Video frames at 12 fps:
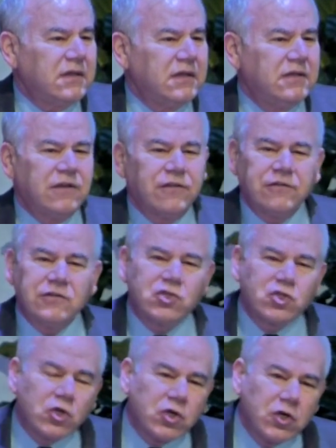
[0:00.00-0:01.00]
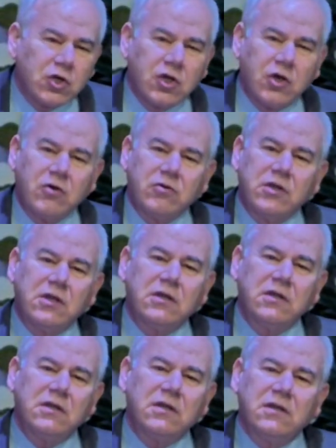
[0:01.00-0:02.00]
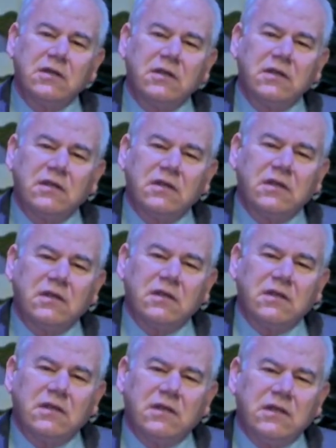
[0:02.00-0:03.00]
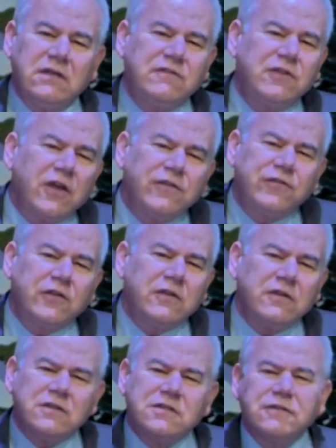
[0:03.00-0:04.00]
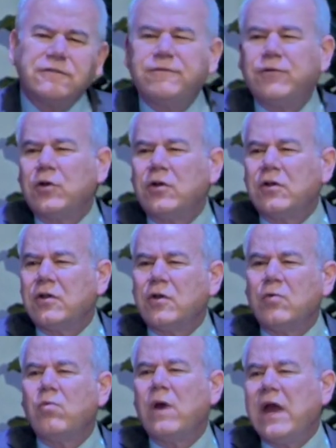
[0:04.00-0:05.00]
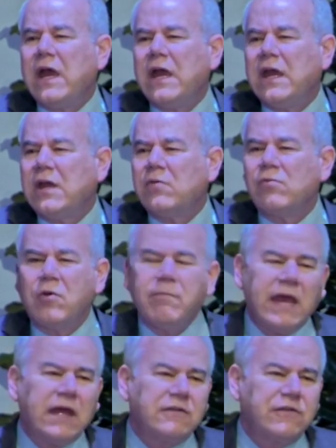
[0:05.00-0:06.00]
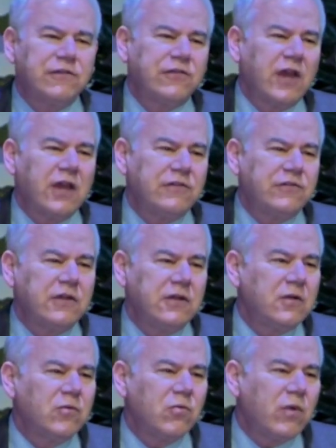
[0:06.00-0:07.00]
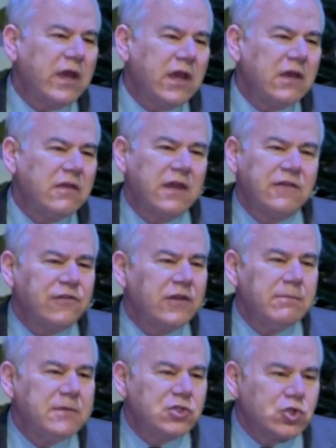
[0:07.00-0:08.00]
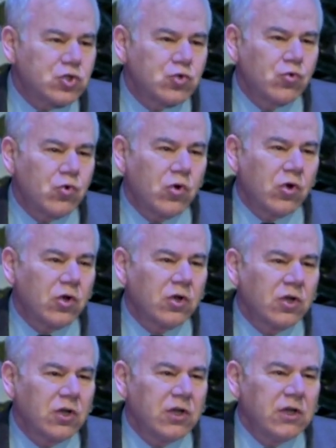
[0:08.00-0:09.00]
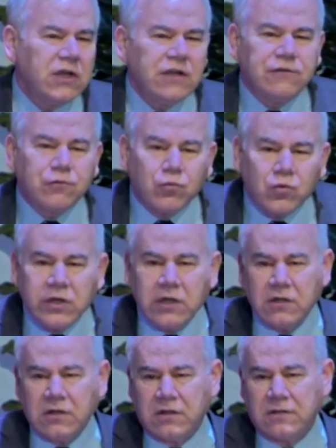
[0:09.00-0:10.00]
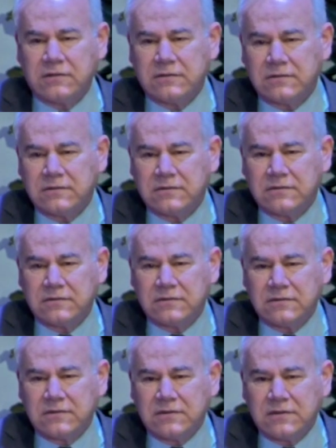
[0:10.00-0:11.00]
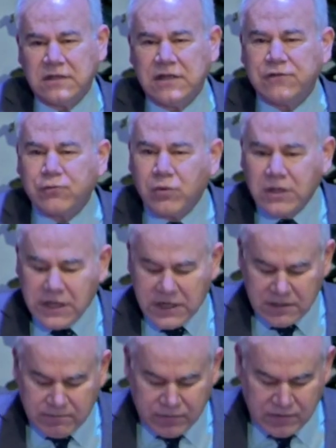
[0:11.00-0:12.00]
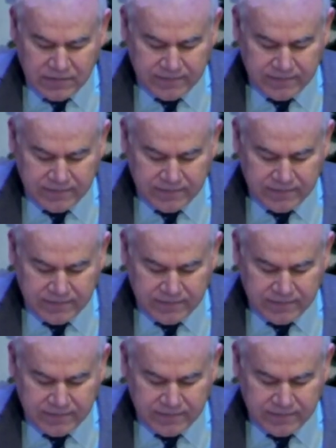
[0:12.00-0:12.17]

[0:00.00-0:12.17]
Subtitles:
It doesn't sugarcoat it. It doesn't divert away and romanticize it in a way that's immature. It's real. It's relatable.